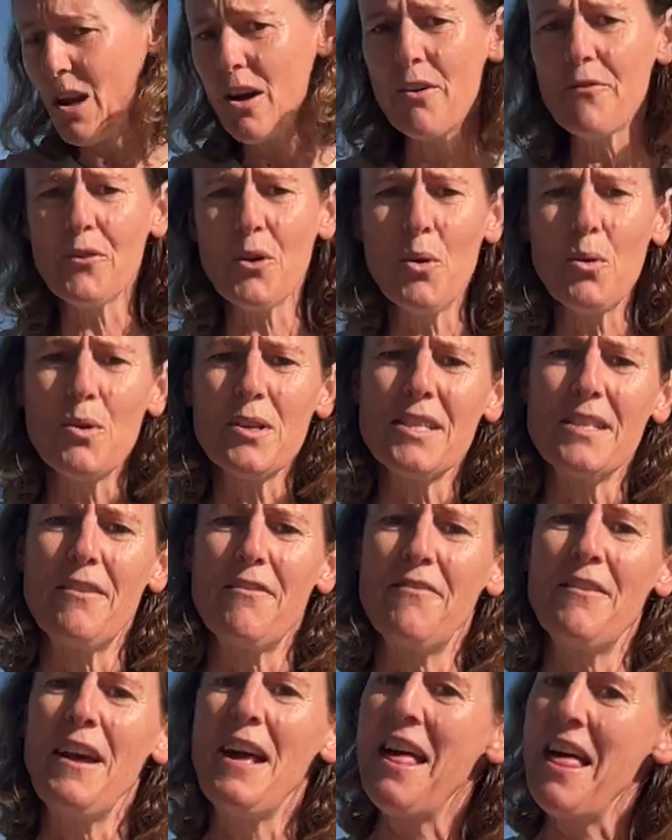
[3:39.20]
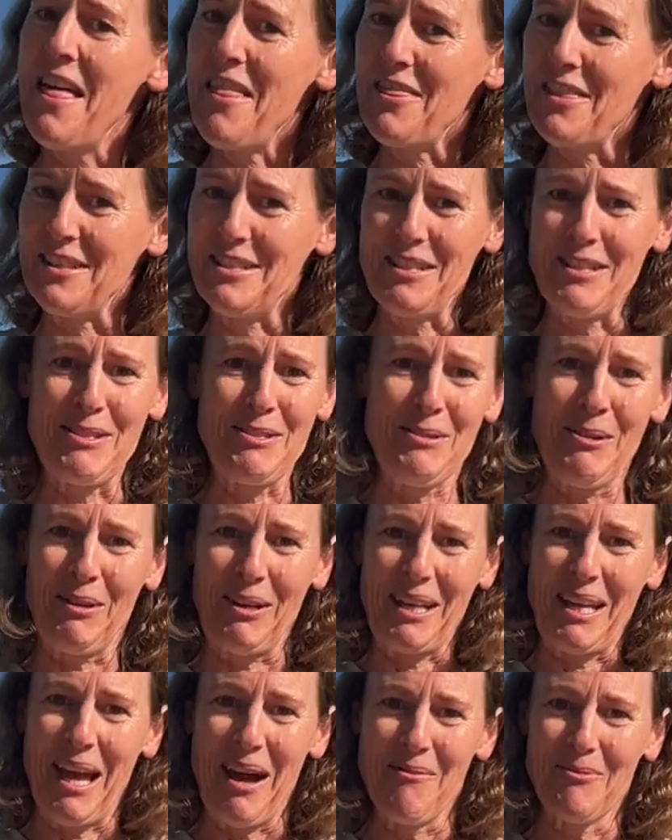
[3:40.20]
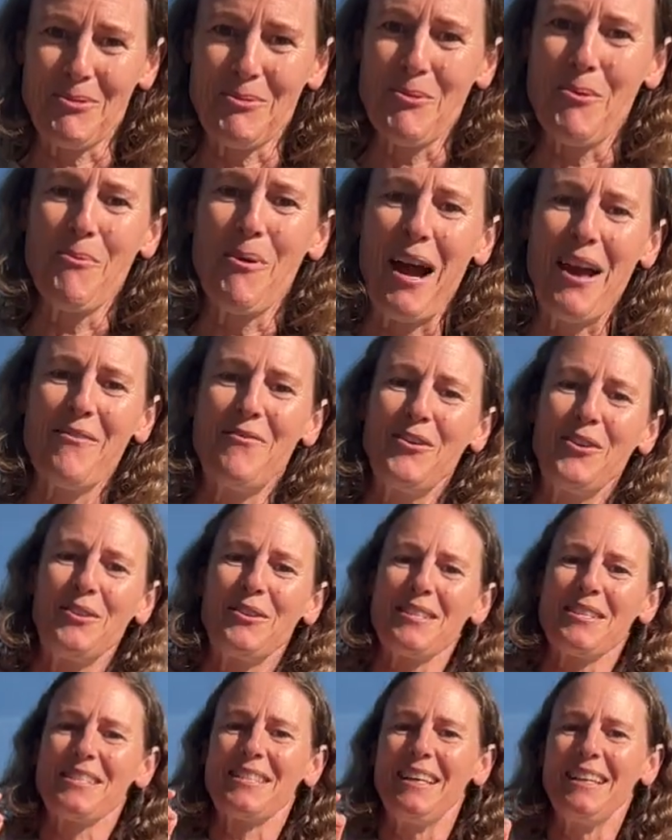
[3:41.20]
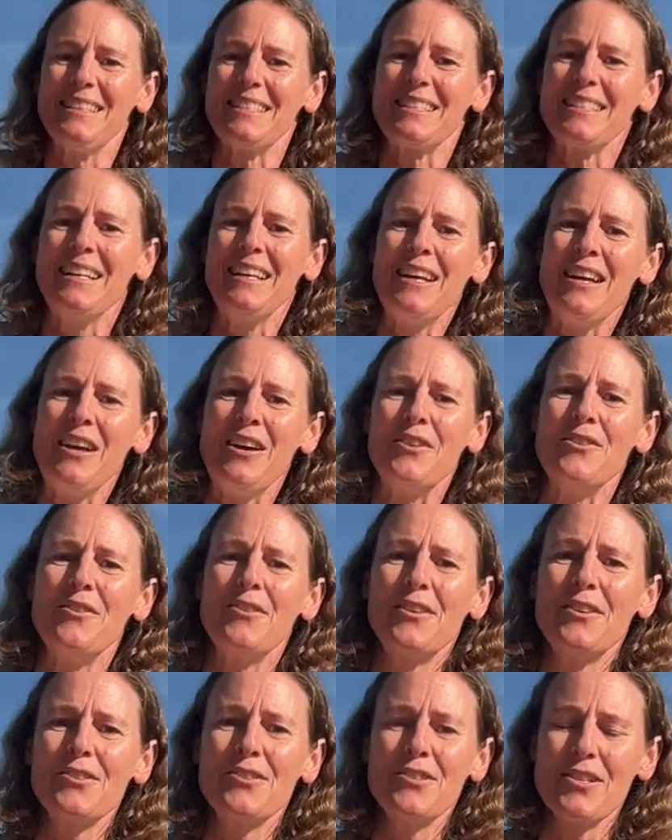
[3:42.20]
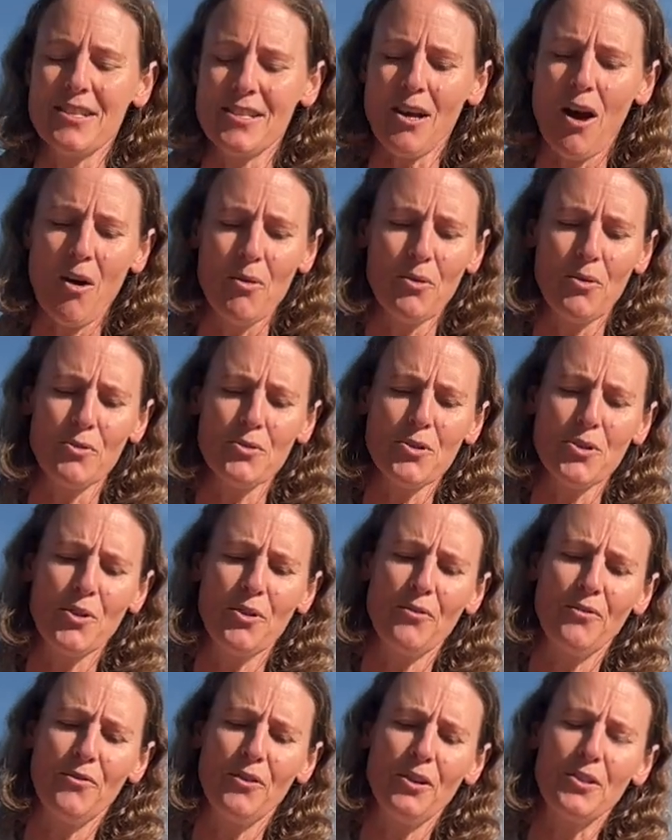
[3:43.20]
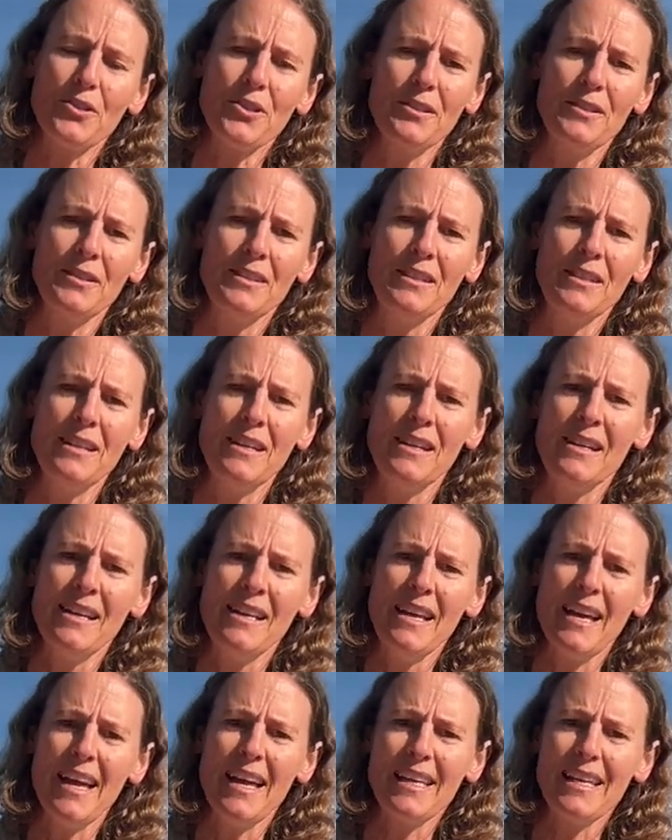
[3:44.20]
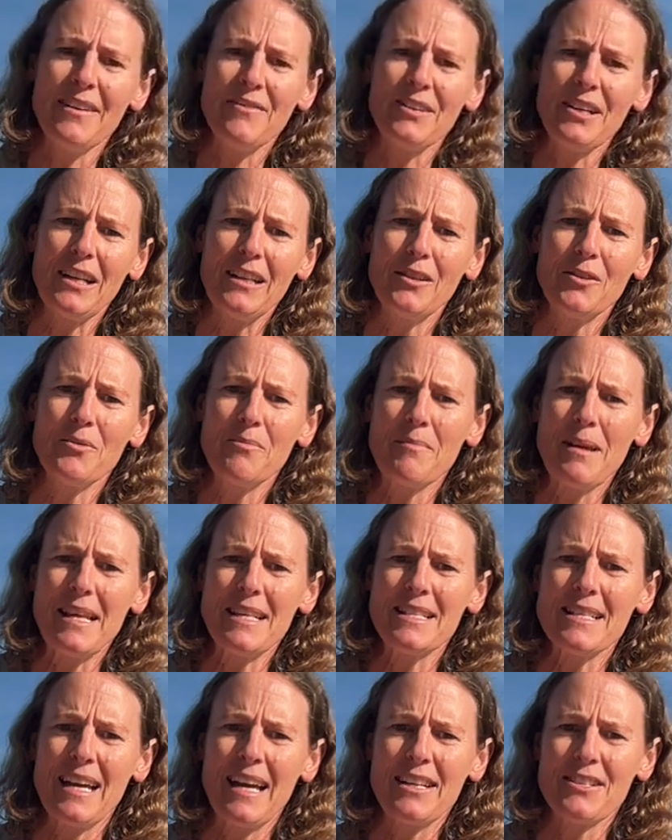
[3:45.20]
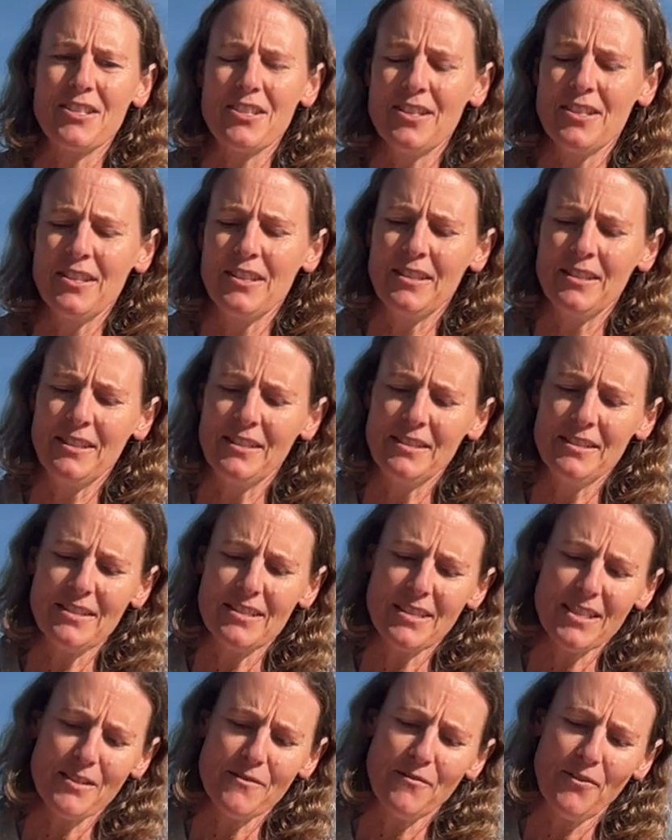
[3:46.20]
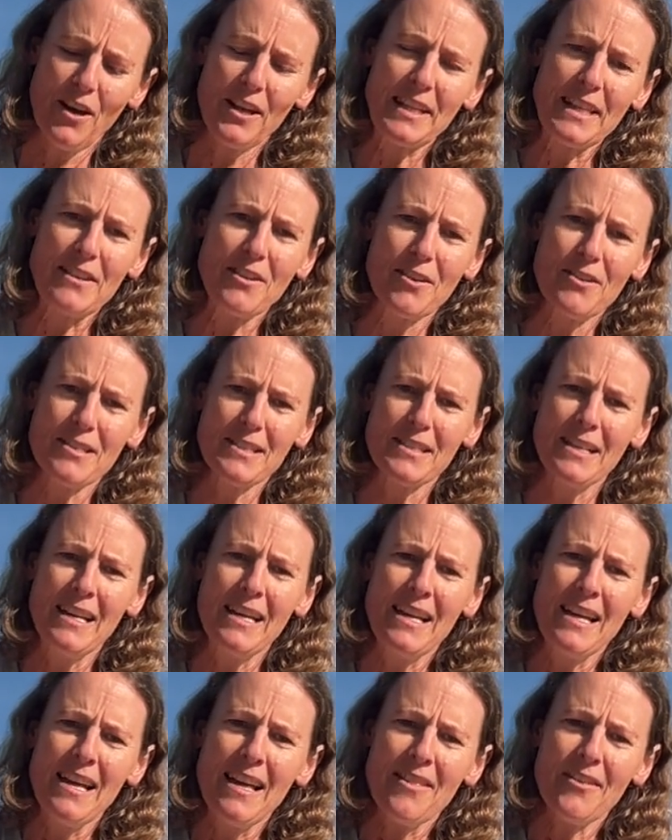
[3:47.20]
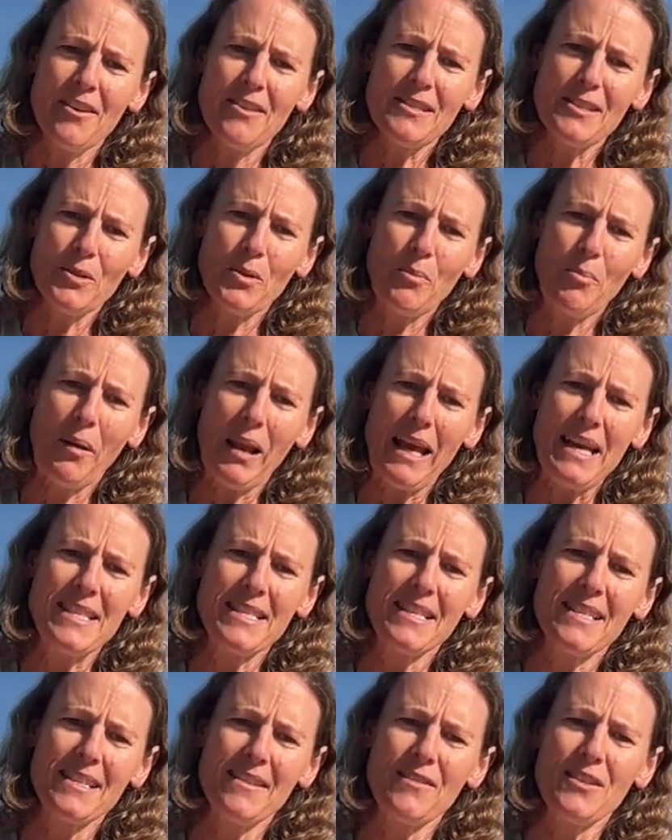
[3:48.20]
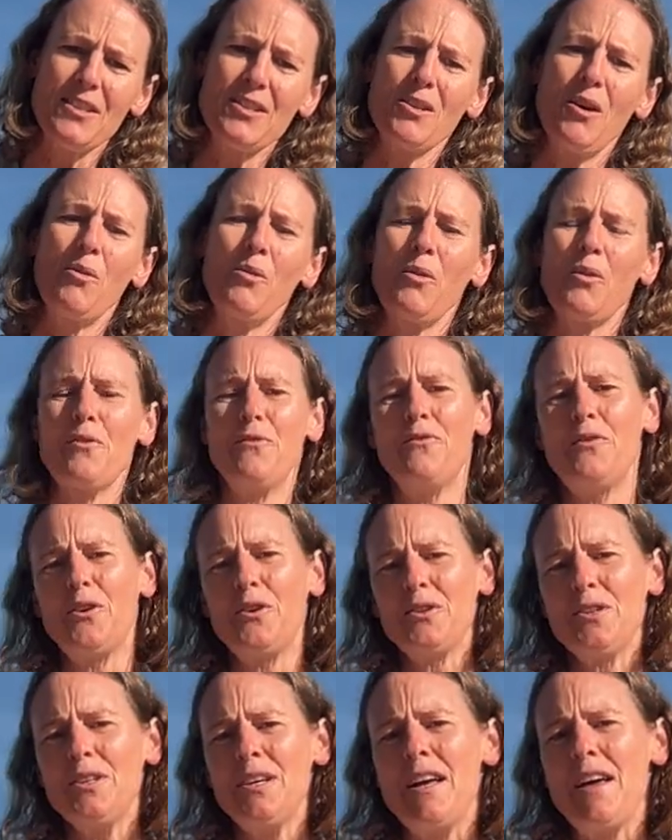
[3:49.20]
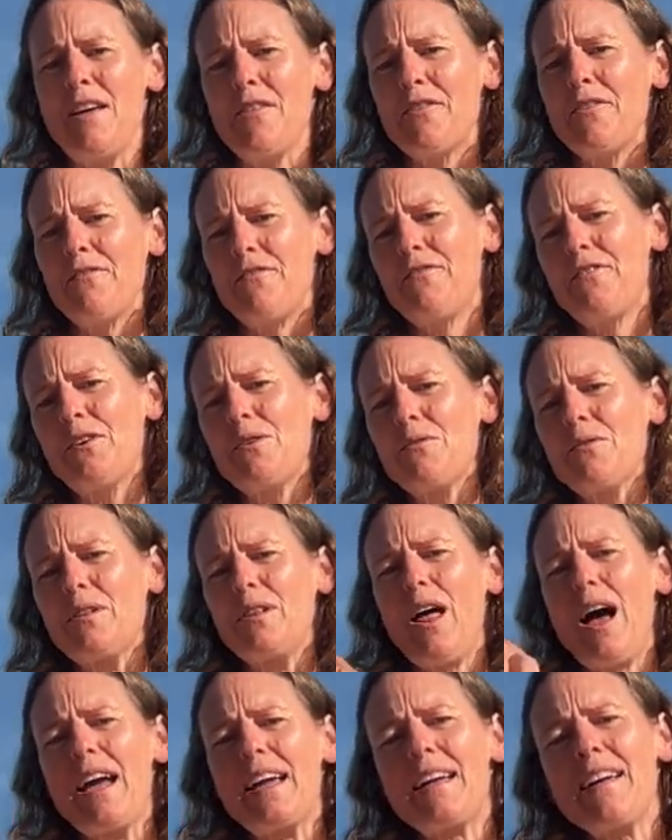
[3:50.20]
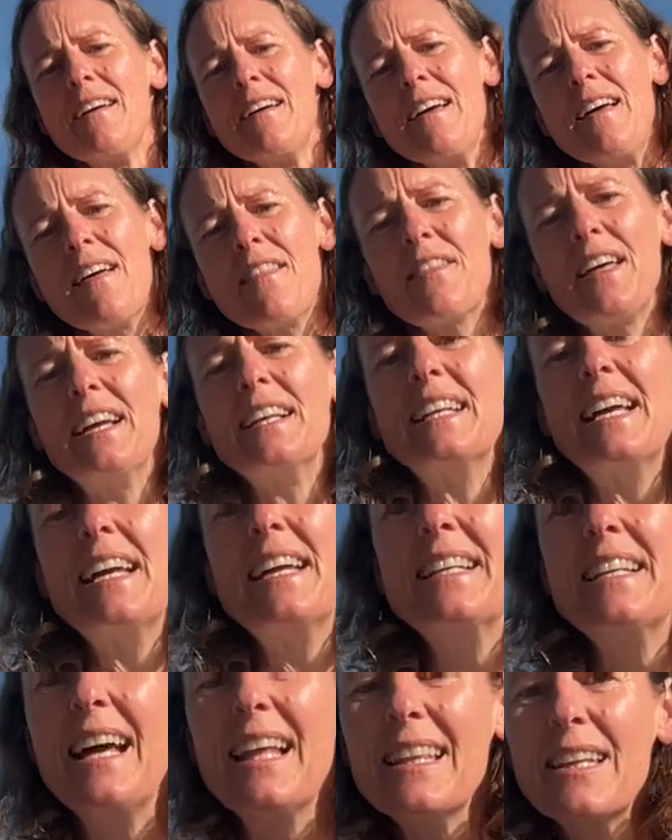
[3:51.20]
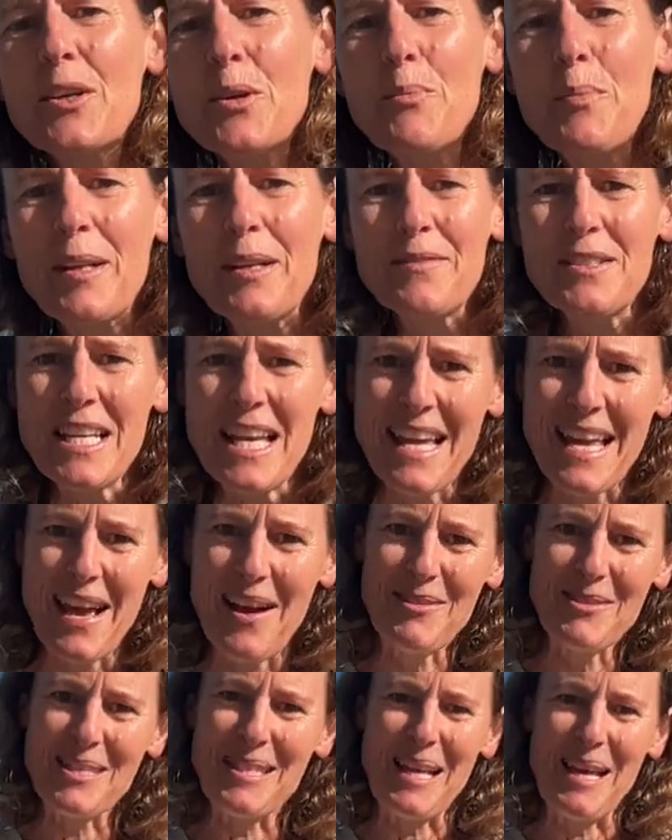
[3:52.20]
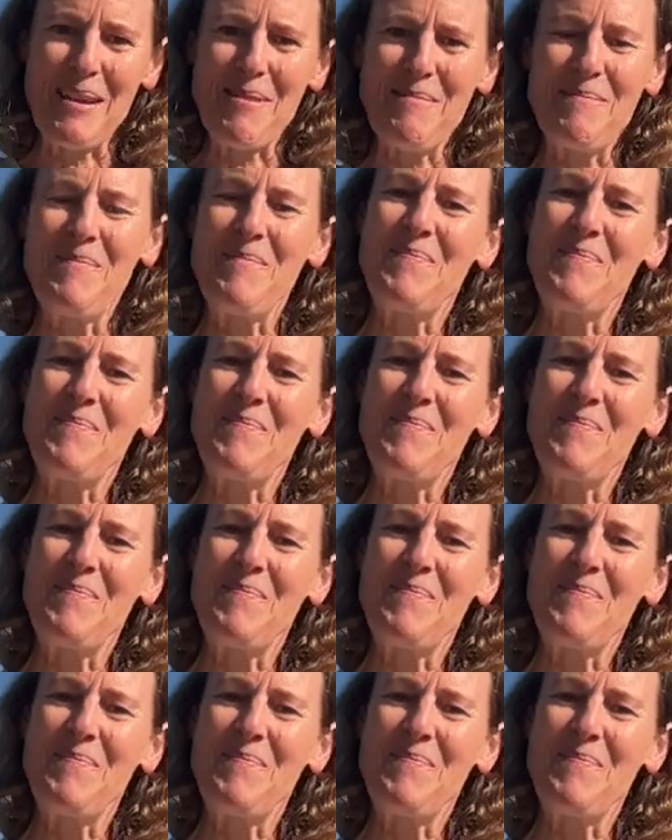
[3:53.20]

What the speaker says: Of course, if this is not a comfortable way for you to sit, you can just hold on to your foot and give it a little massage. Just finding those little places on the sole of the foot that feel like they need a little bit of TLC.